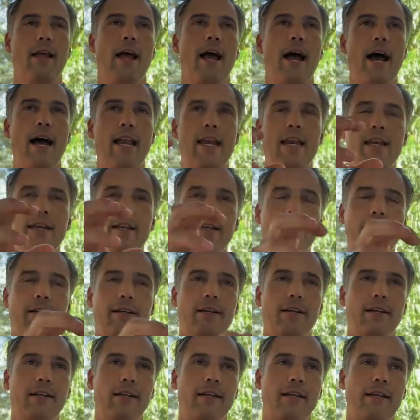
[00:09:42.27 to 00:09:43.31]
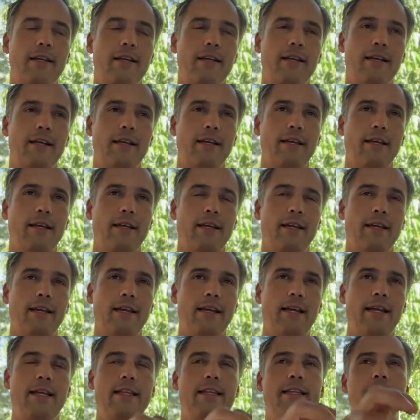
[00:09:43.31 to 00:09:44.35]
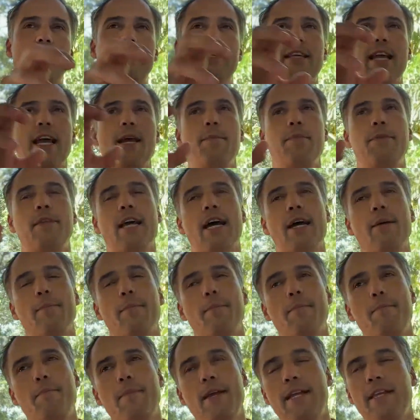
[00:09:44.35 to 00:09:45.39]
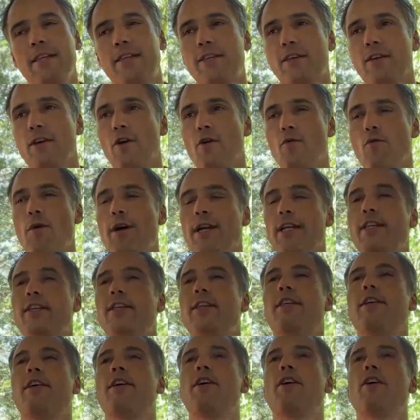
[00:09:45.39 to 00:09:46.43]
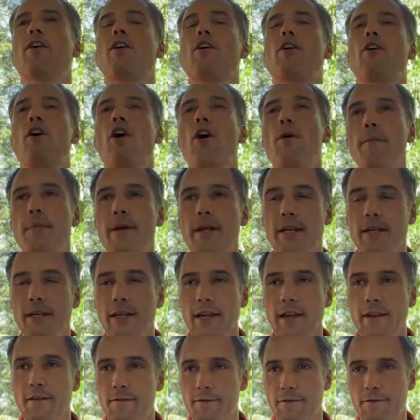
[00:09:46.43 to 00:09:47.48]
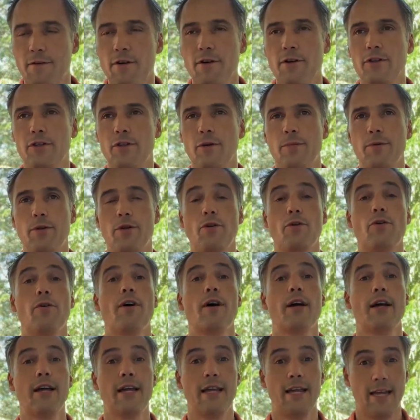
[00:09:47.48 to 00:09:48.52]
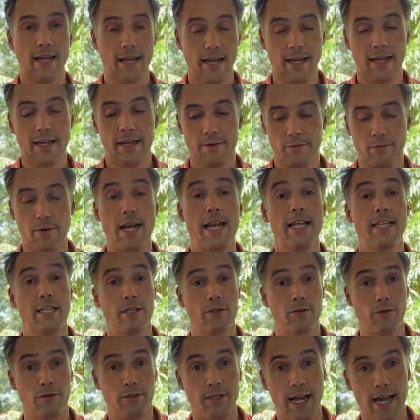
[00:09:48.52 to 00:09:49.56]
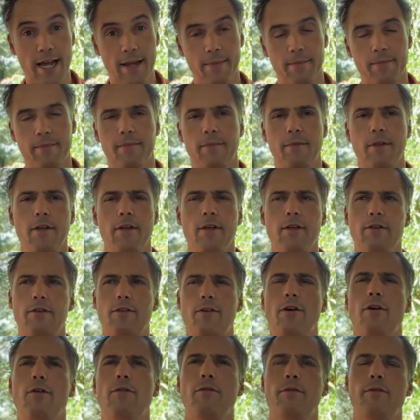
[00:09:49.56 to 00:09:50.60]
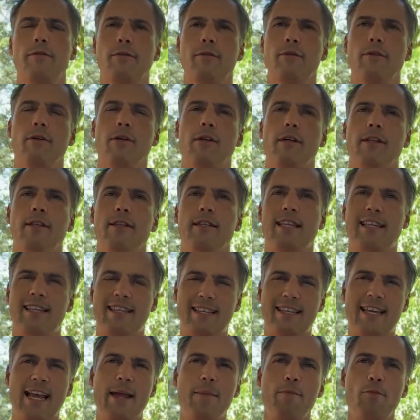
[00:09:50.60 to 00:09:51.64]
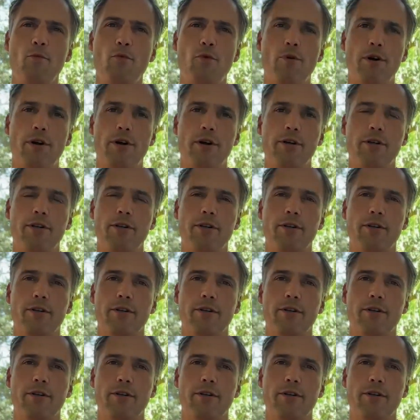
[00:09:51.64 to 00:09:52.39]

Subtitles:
and in the same time means what is coming in front of you related to time. So the same word